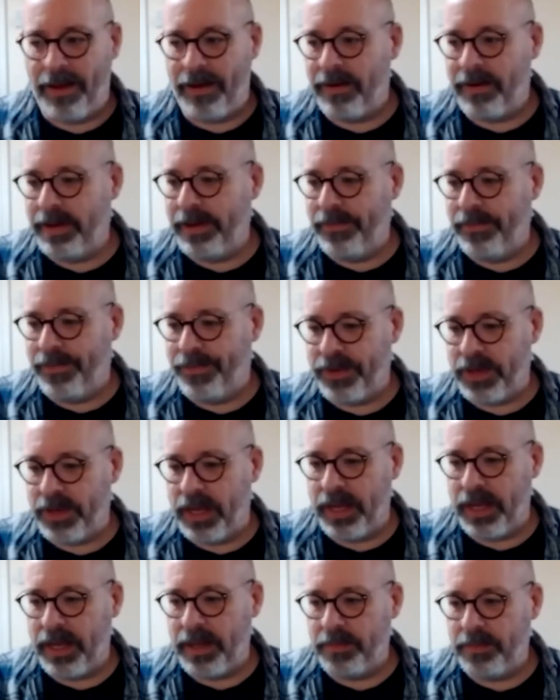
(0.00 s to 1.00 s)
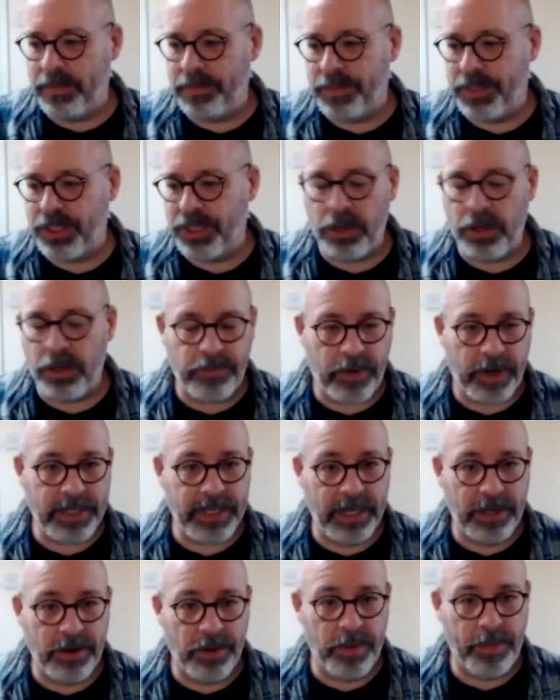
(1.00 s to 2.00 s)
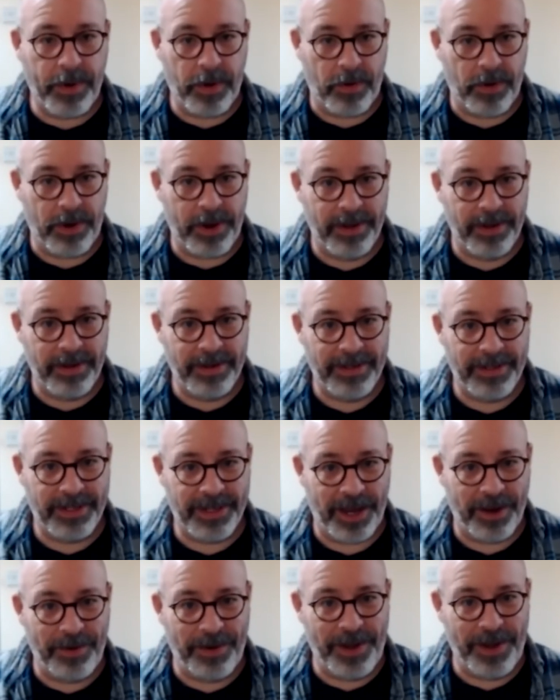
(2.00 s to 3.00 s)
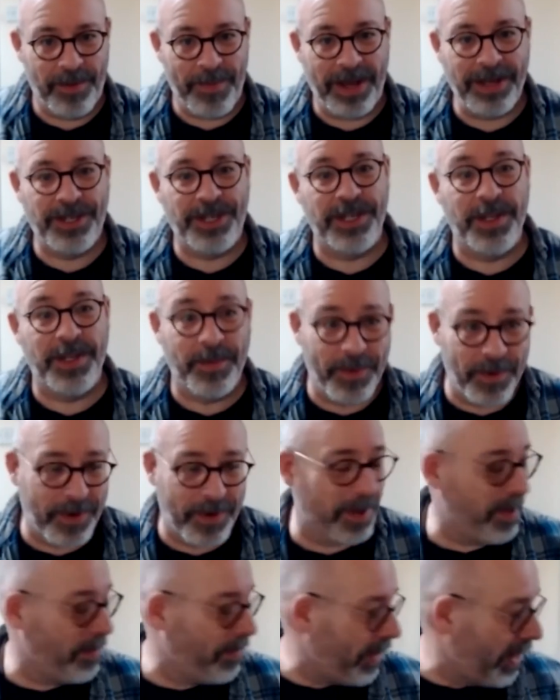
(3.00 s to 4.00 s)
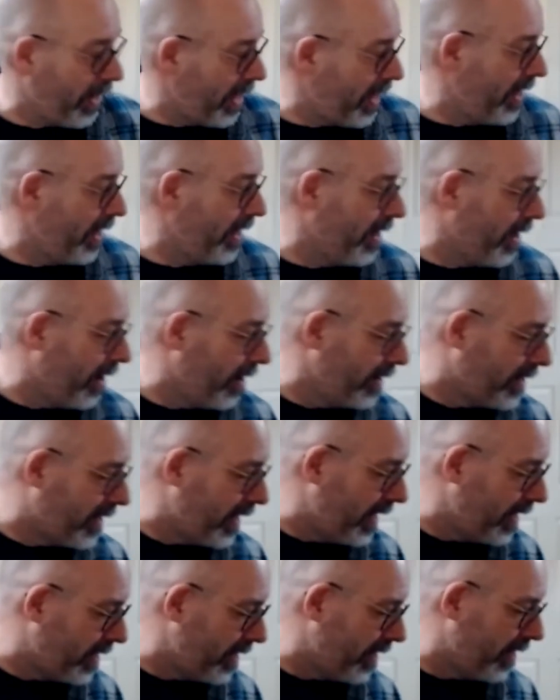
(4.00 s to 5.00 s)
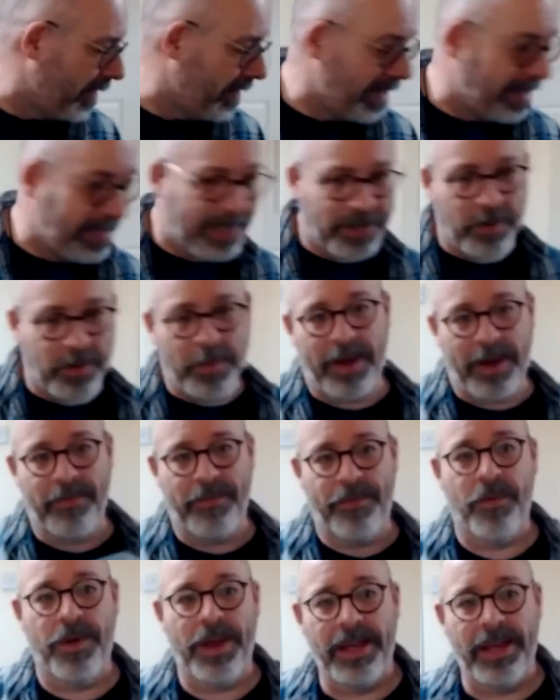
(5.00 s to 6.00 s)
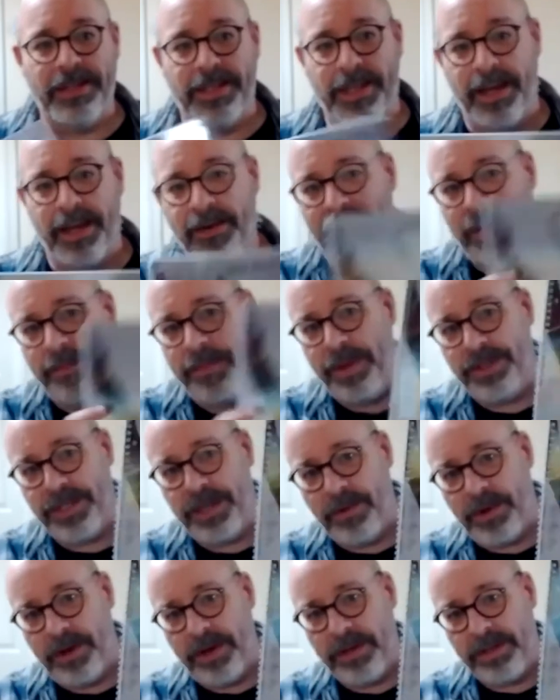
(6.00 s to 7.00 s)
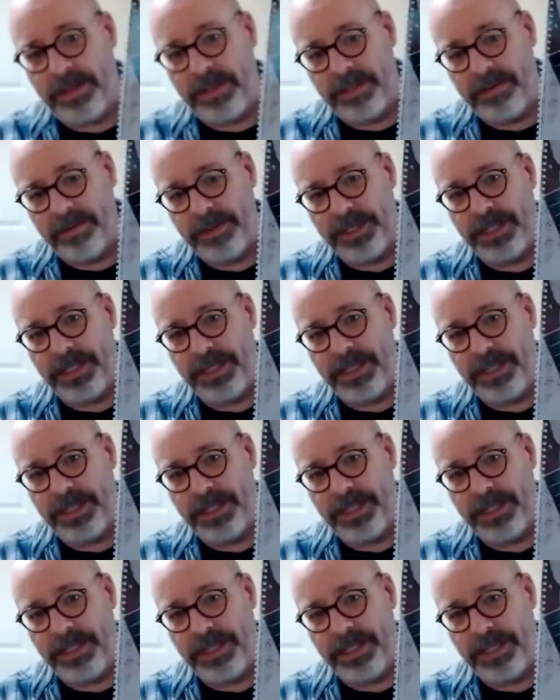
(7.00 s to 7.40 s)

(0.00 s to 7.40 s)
I've started writing another book. So you mentioned the book at the beginning. I did this one about 4 years ago, How Music Works, which